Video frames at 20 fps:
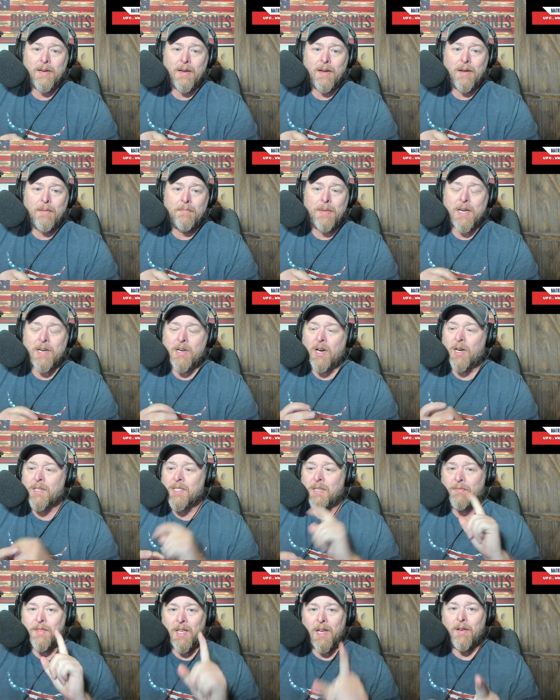because
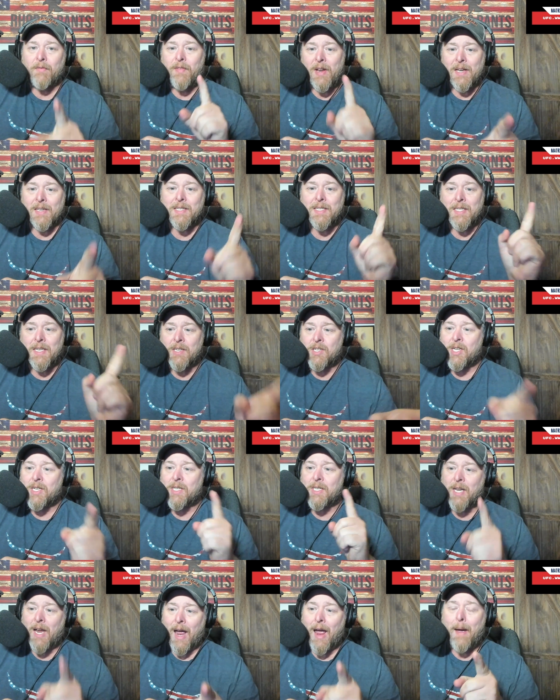of the events that
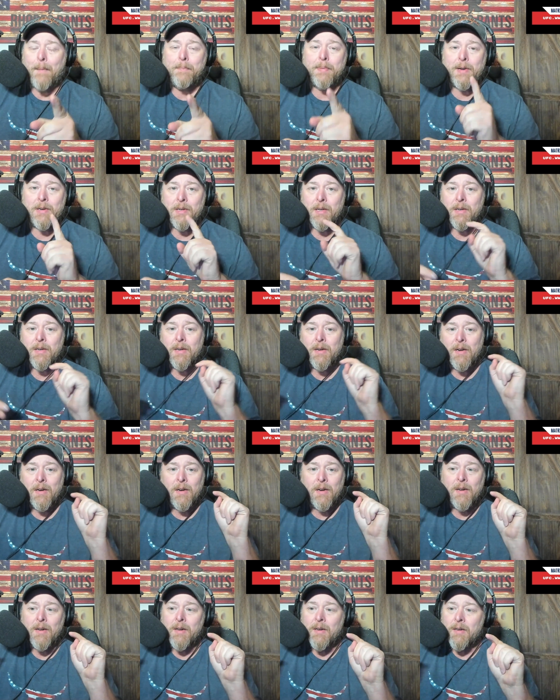just happened
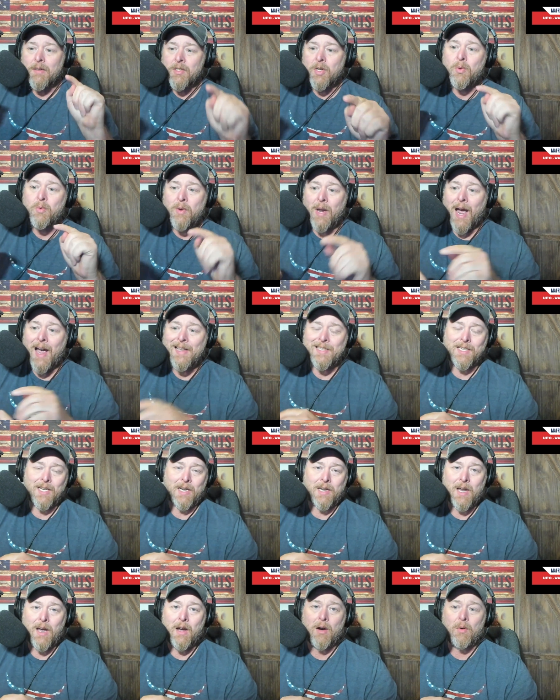two nights
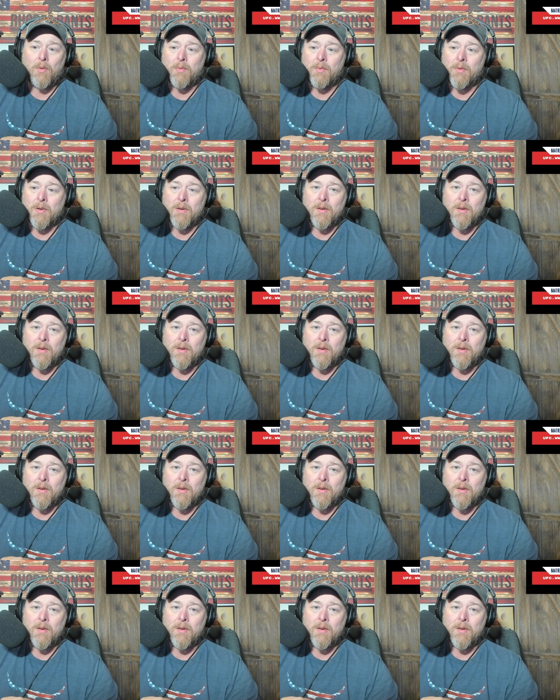ago.